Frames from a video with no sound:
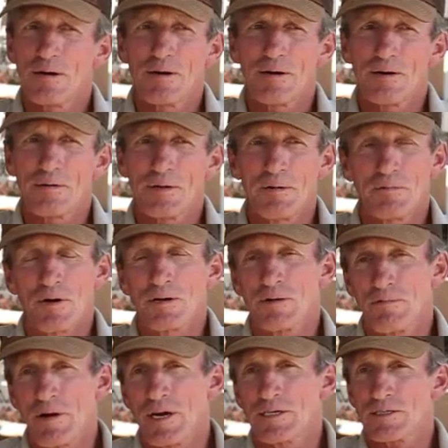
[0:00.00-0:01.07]
Uh, he run
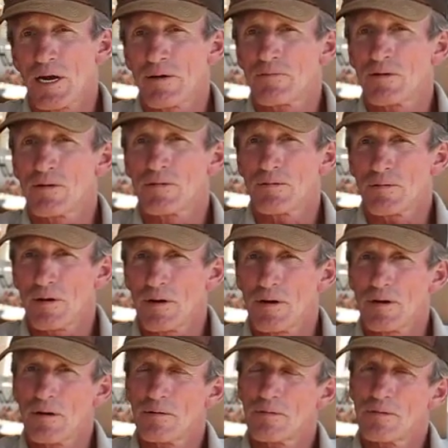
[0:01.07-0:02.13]
the race
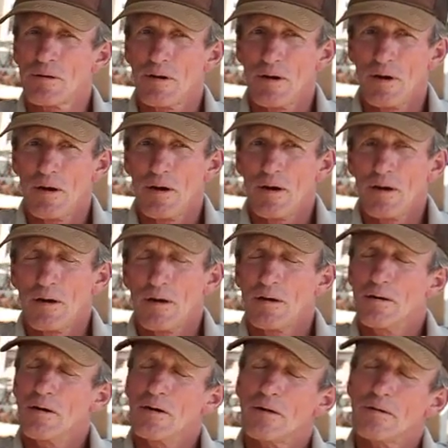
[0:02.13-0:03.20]
after
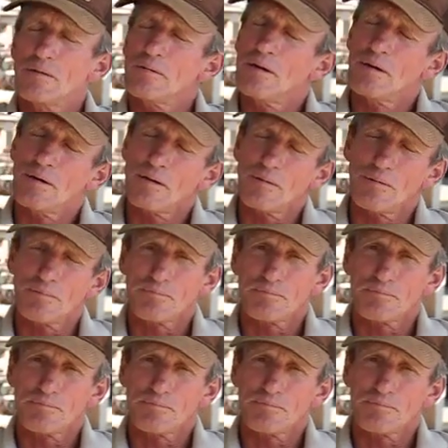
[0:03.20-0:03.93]
uh, uh